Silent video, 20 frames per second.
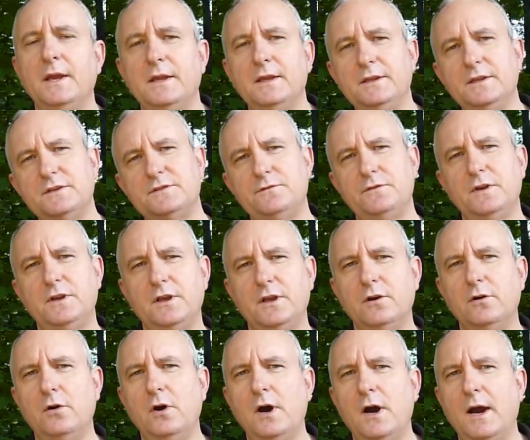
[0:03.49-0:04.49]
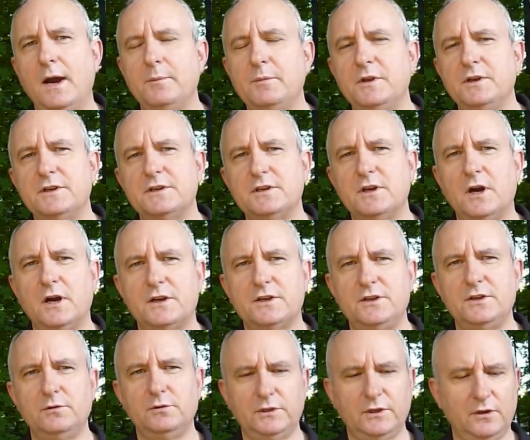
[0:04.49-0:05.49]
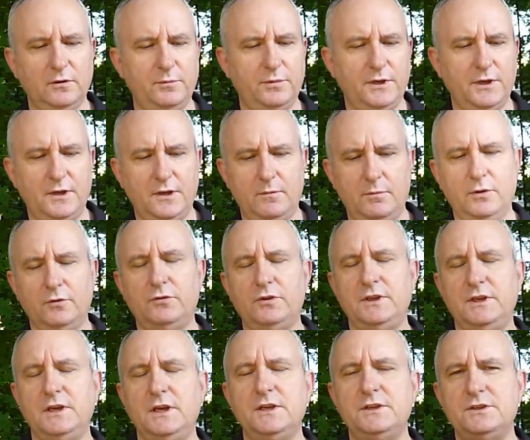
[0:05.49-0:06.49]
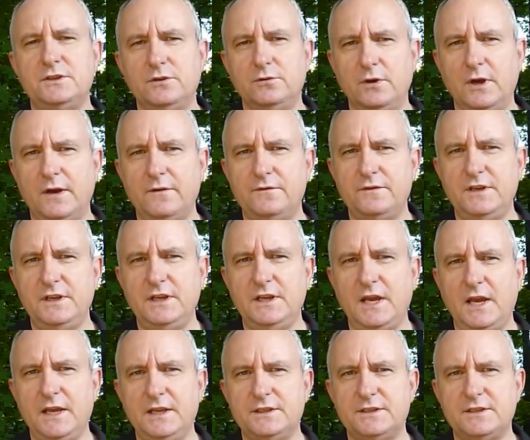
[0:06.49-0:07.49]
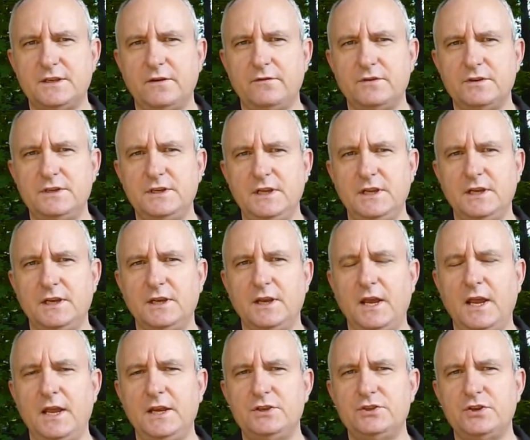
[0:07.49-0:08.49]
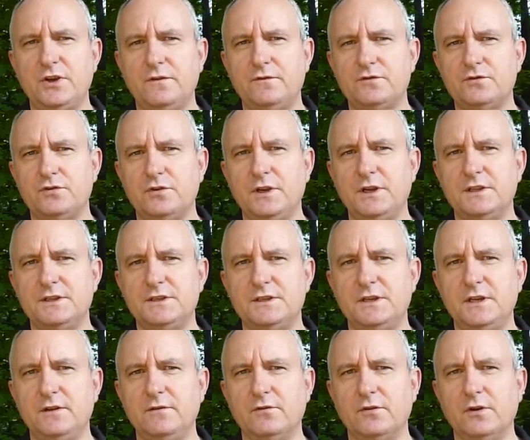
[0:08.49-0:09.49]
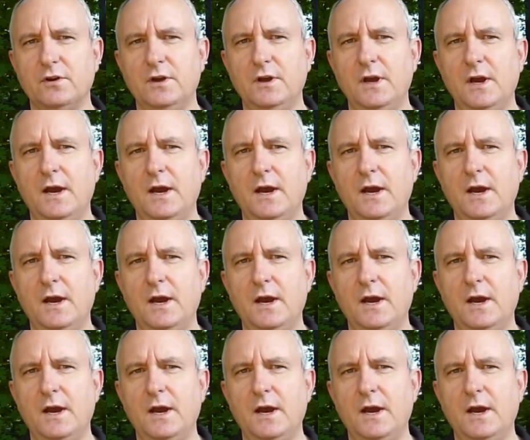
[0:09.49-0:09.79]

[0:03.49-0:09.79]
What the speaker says: In this video, I'm going to talk to you a little bit about the Yaesu FT-817 HF transceiver.